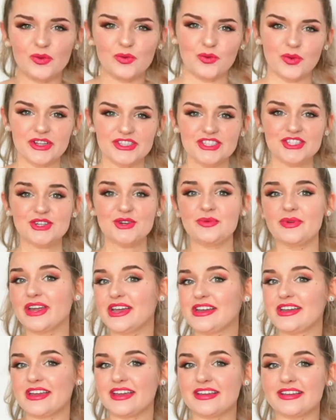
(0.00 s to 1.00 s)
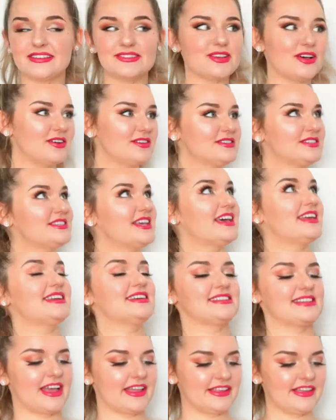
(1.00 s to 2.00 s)
Once your wig is all set and
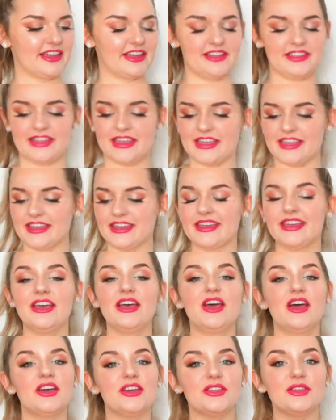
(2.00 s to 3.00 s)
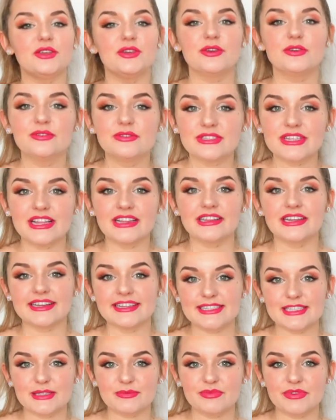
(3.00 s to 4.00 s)
exactly how you like it, use a
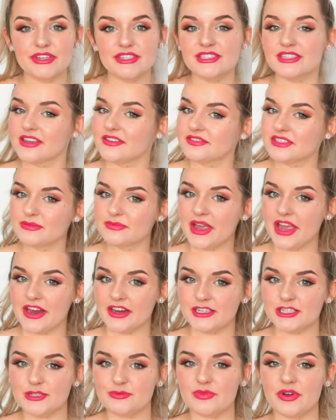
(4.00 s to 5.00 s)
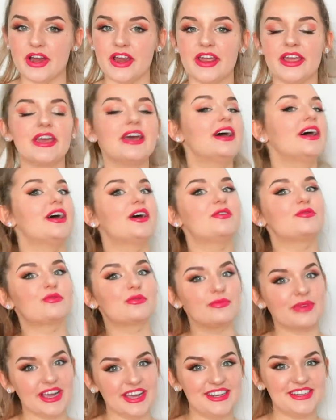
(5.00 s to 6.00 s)
light spritz of some hairspray.
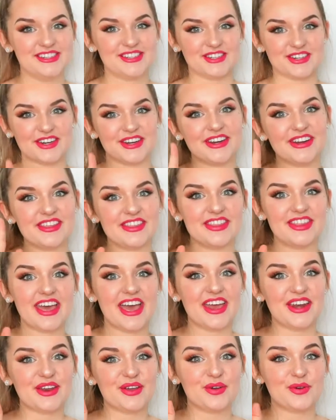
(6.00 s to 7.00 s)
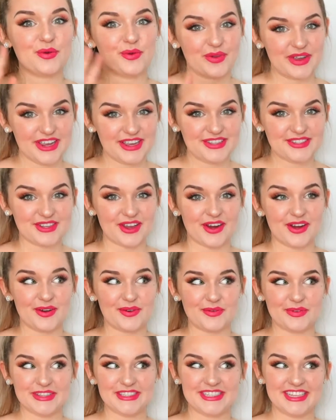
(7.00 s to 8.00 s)
Reminder that wigs
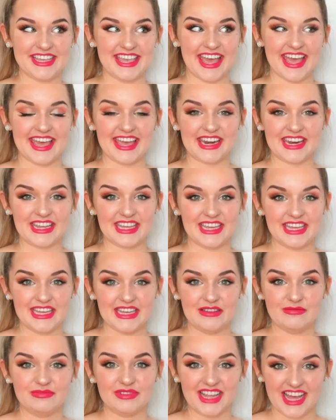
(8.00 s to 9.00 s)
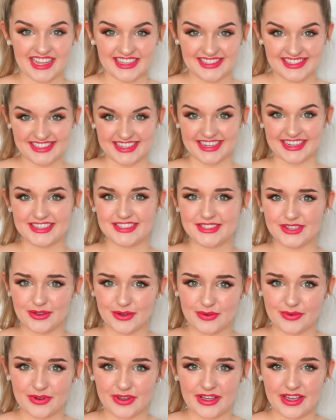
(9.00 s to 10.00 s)
are, once again, plastic.
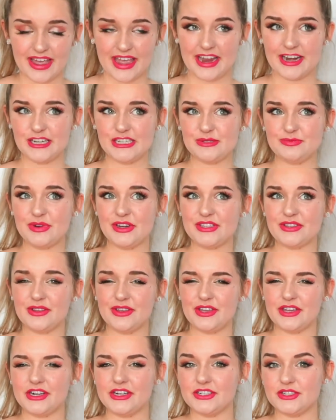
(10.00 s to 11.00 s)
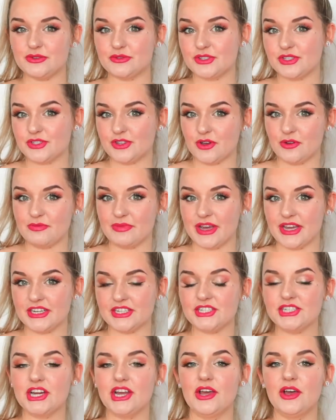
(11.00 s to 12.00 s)
So hairspray is only gonna do so
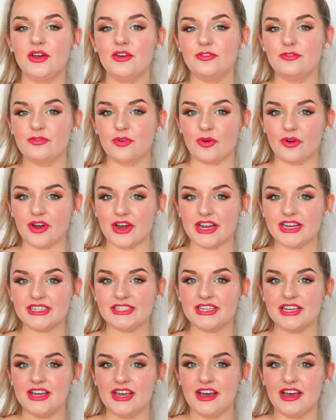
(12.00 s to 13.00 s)
much for it.